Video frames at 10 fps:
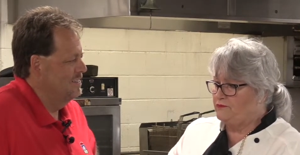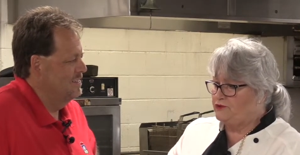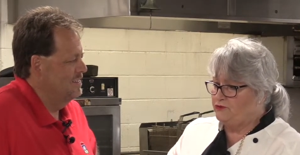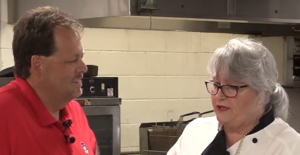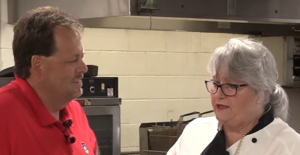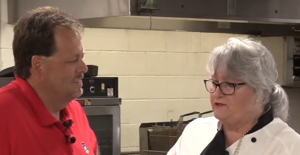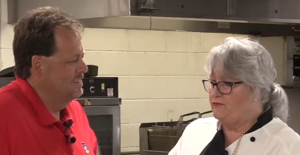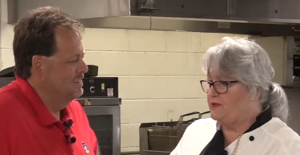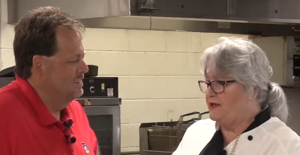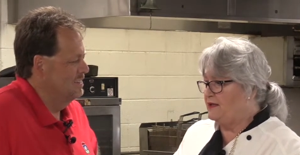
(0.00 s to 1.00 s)
Speaker 1: two kids
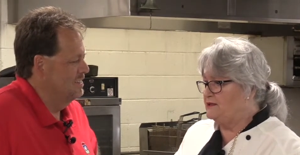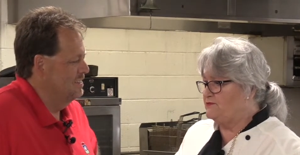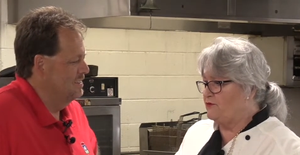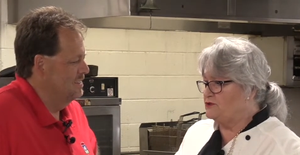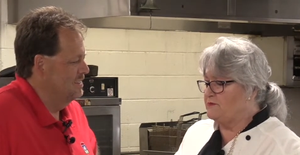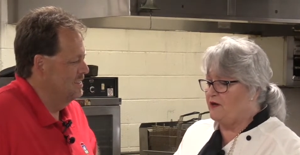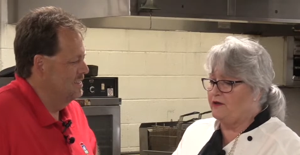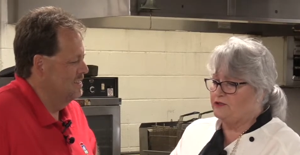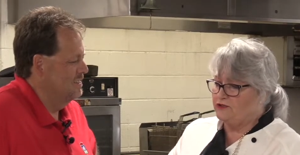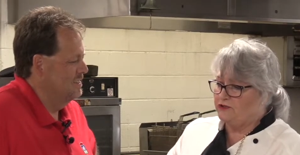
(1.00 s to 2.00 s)
from his first
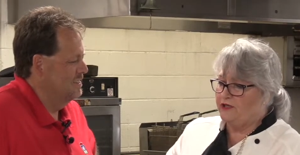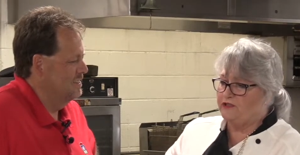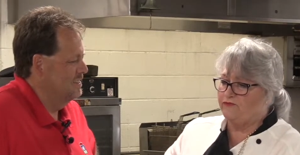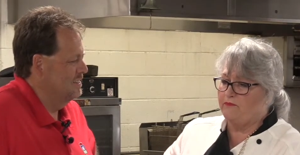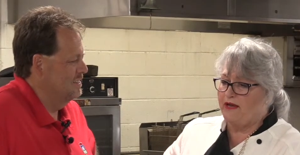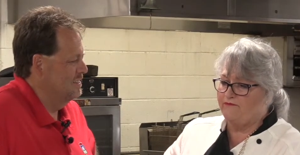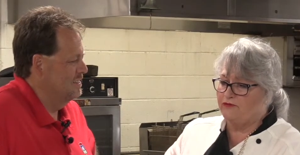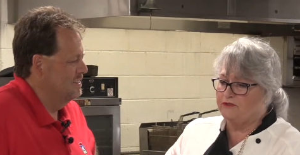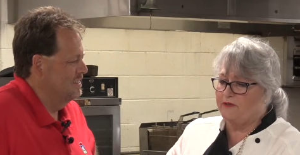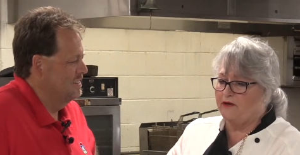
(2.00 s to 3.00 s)
marriage and two kids from my
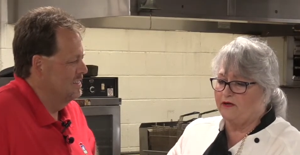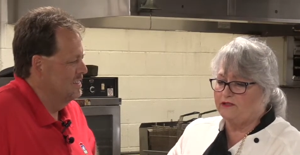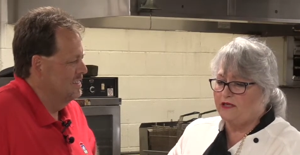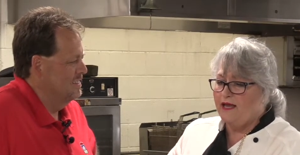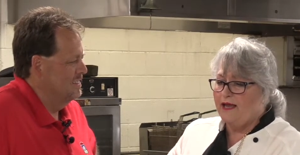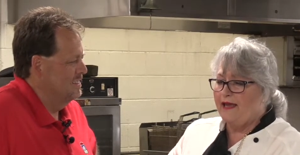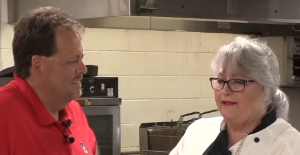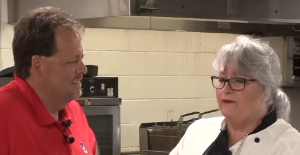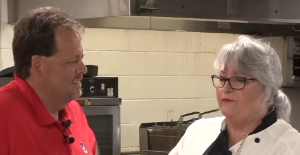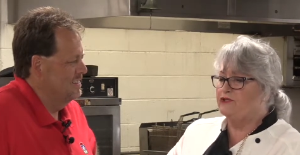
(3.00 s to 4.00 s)
first marriage
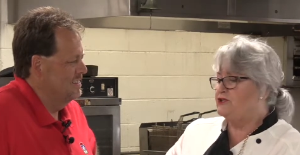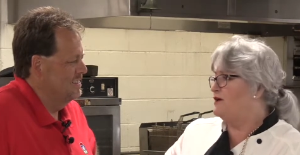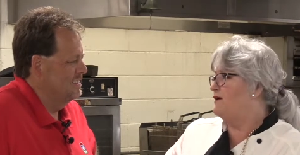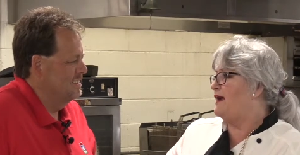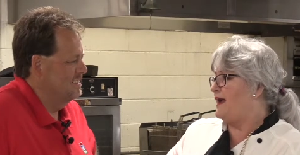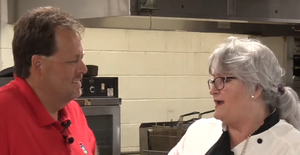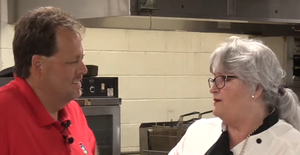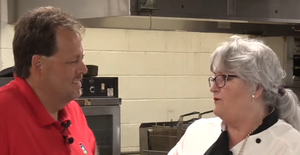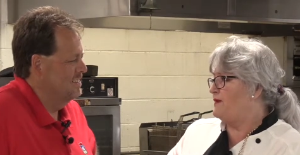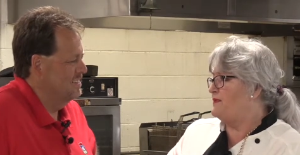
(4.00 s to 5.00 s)
and then we share
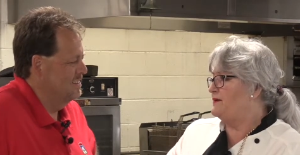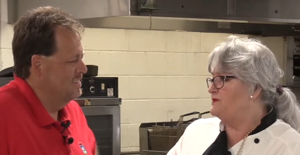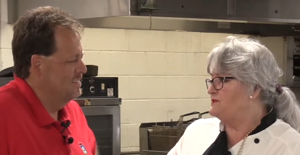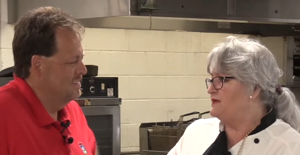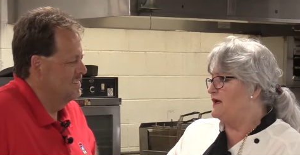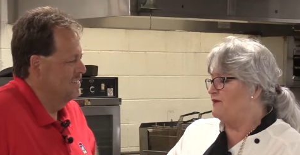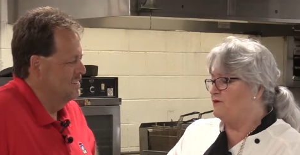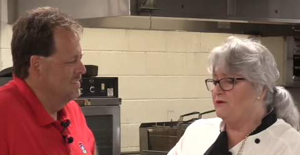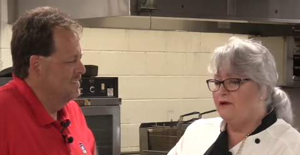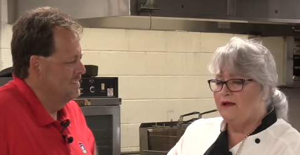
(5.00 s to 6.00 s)
eight grandbabies
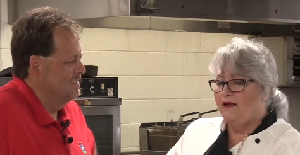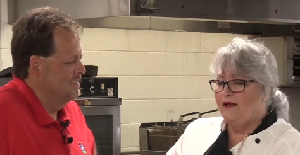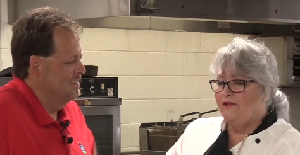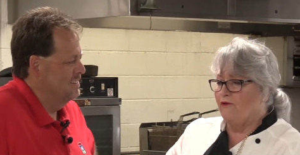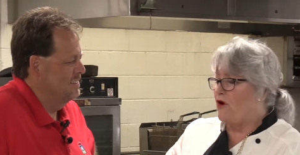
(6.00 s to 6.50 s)
together. They're